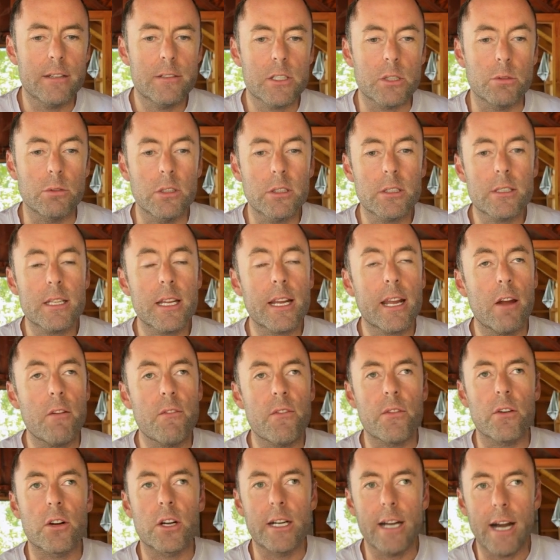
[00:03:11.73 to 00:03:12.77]
So it looks like I
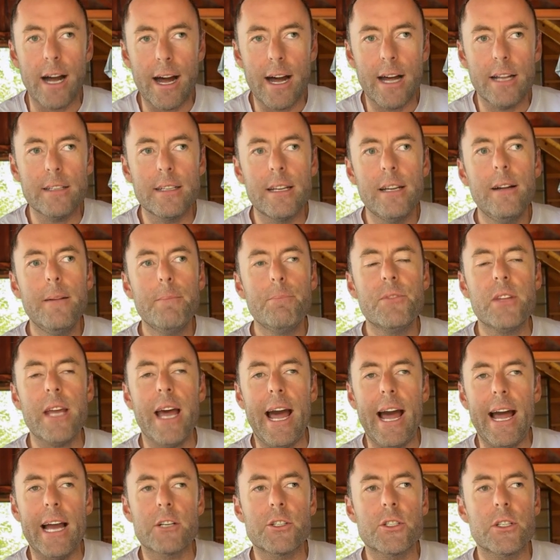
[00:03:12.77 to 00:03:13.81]
forgot to
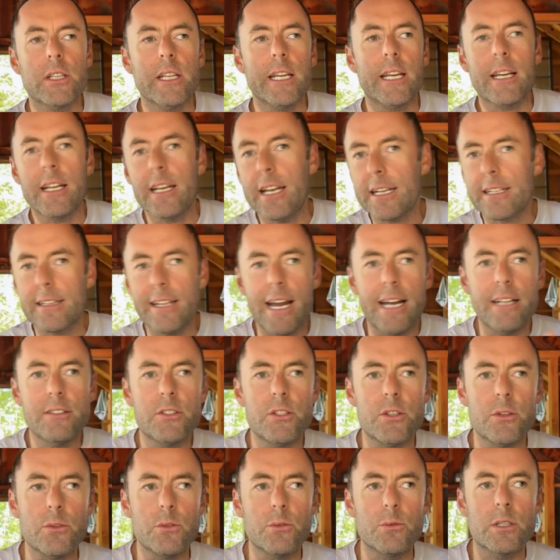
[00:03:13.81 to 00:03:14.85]
actually connect that
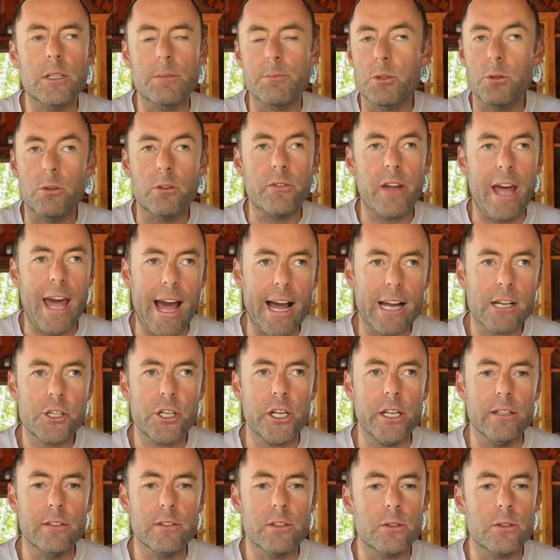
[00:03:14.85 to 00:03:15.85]
to some sort of action.